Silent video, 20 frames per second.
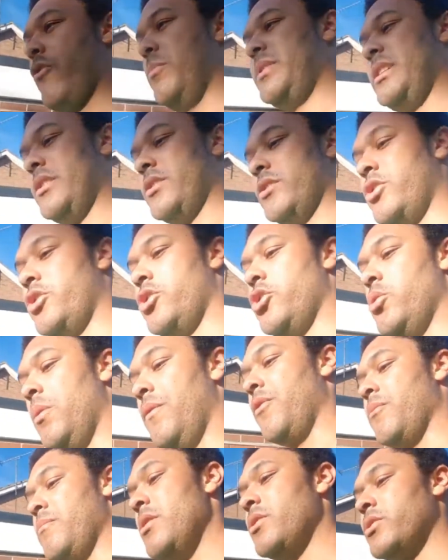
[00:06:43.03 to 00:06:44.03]
season 2
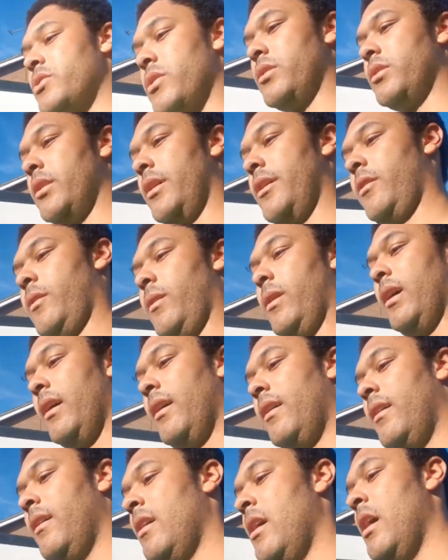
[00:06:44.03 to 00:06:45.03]
of The Mutant Girl,
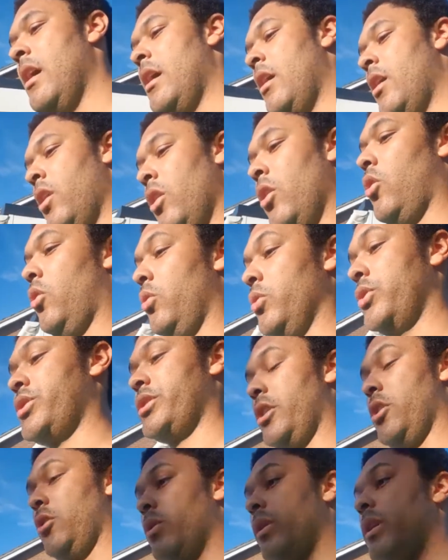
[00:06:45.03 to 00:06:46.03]

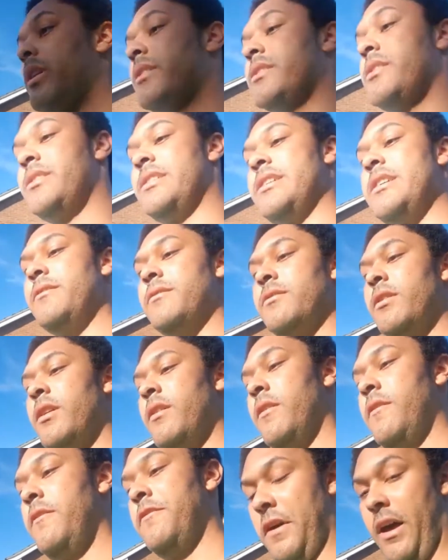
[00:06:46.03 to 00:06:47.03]
also scene
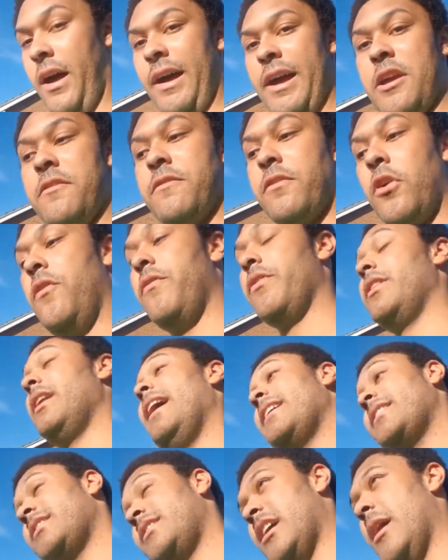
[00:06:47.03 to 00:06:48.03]
5 of the
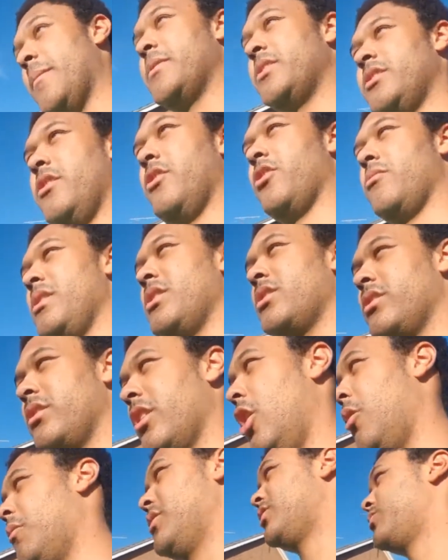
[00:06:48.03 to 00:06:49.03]
next episode of The Mutant
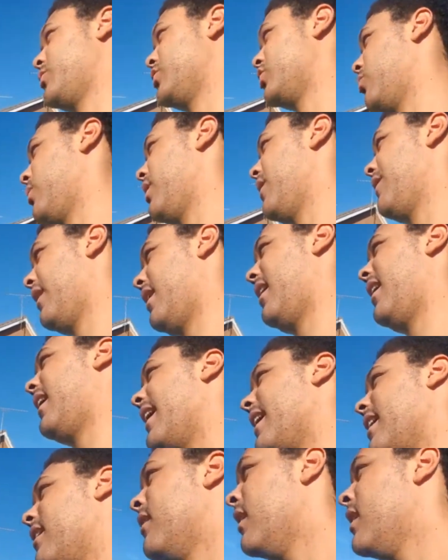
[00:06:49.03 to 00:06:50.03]
Girl, which was the one that
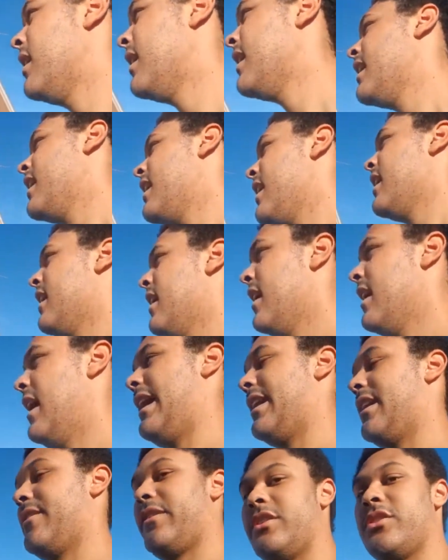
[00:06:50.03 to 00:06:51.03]
I
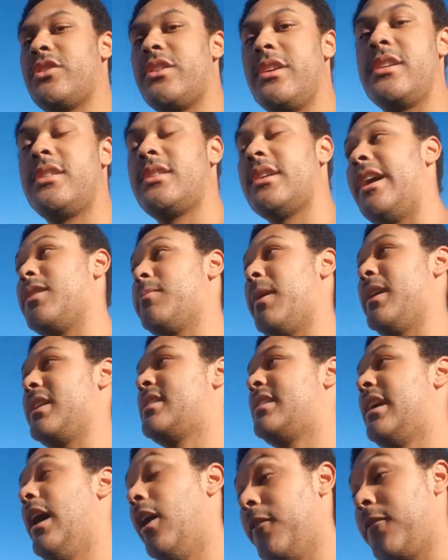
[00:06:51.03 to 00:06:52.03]
had eventually assigned
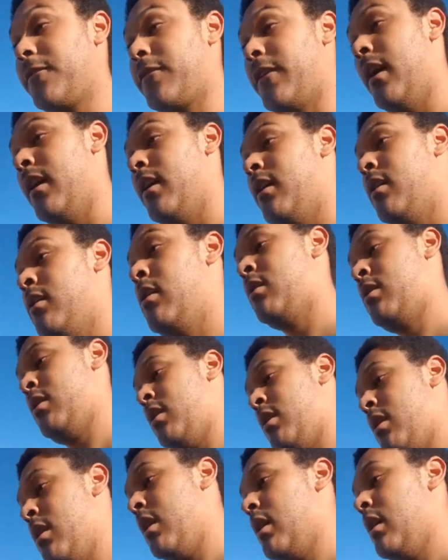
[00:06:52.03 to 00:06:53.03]
myself
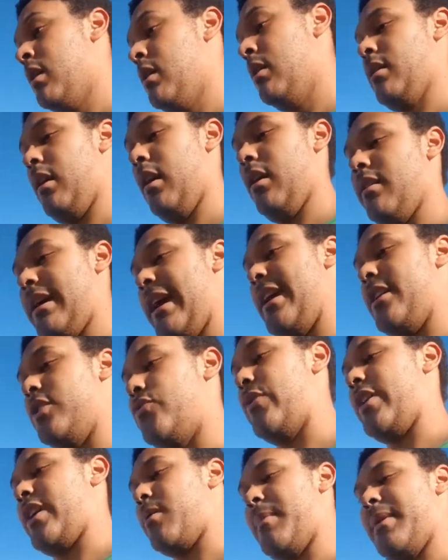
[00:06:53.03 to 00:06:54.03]
under
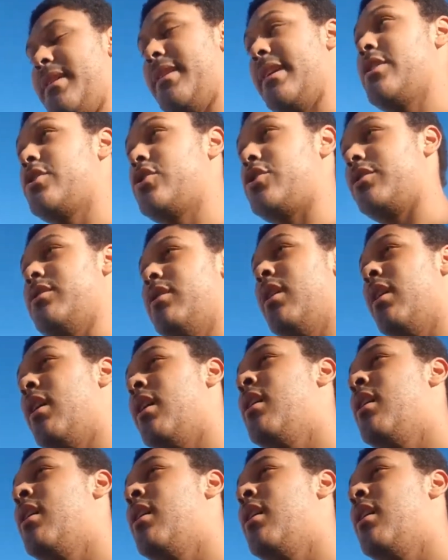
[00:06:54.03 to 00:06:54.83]
Aiden's recommendation,